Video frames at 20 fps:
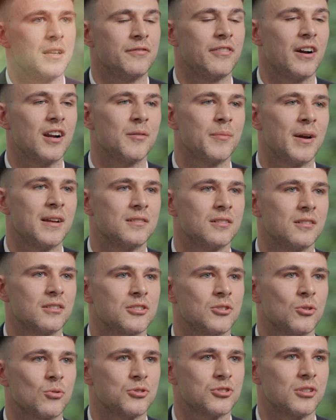Environmental
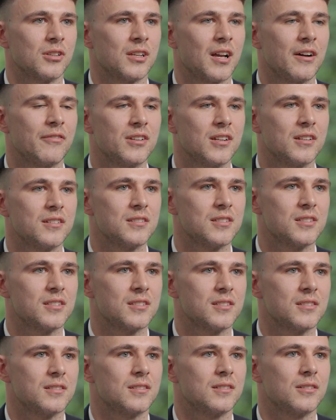social
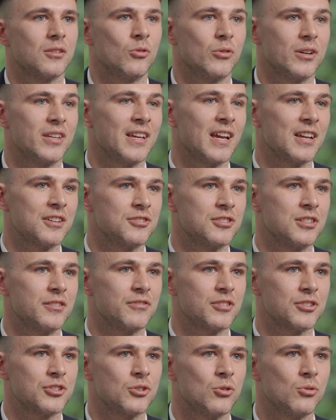governance, or ESG
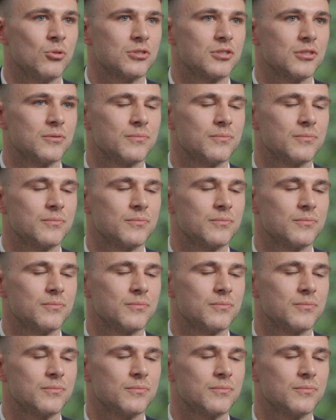for short,